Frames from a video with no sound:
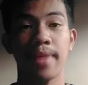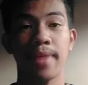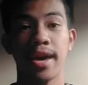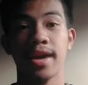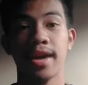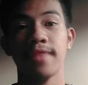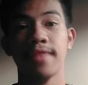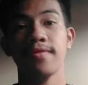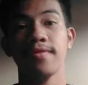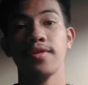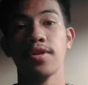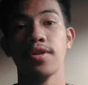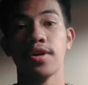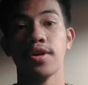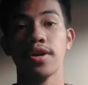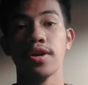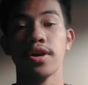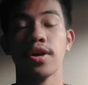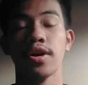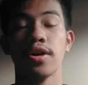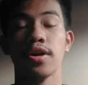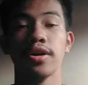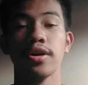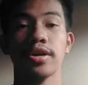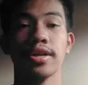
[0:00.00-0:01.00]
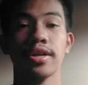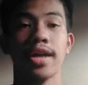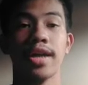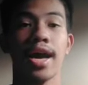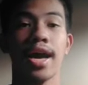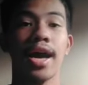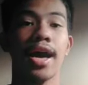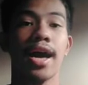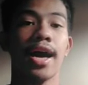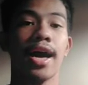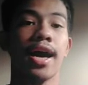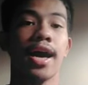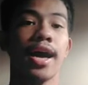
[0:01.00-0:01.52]
behavior or
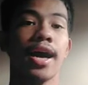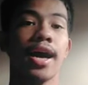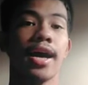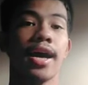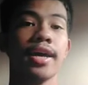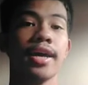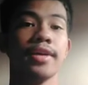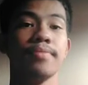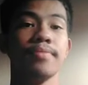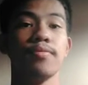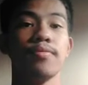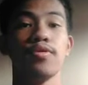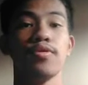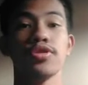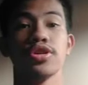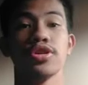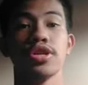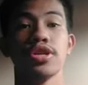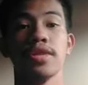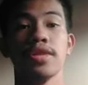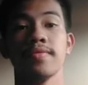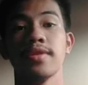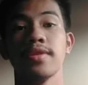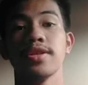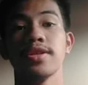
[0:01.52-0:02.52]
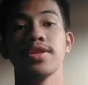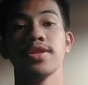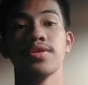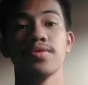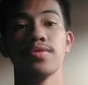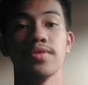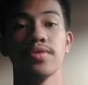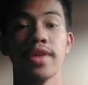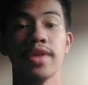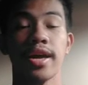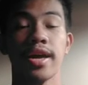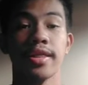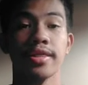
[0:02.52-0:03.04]
the emotion of the
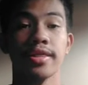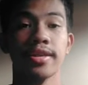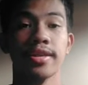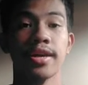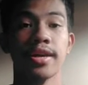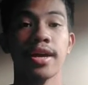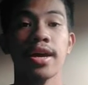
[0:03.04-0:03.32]
student